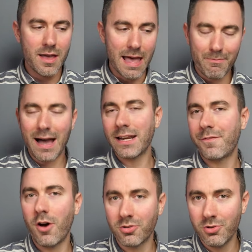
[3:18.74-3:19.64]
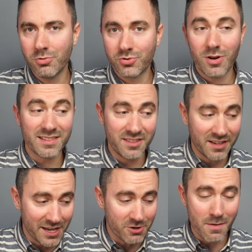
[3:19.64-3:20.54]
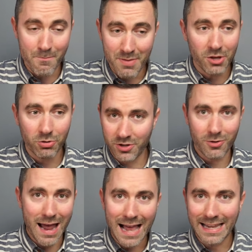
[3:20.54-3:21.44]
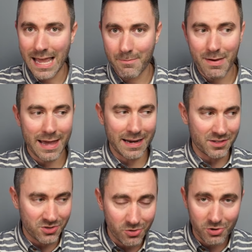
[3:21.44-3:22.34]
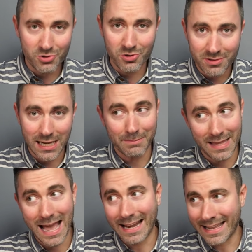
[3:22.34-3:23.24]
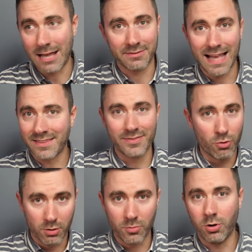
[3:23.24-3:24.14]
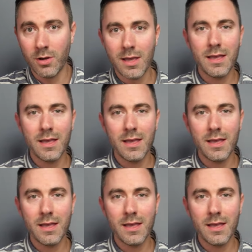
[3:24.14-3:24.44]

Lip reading: And by default, Google tries to get you to build your ad campaign as soon as you set up the ad account. That's normal.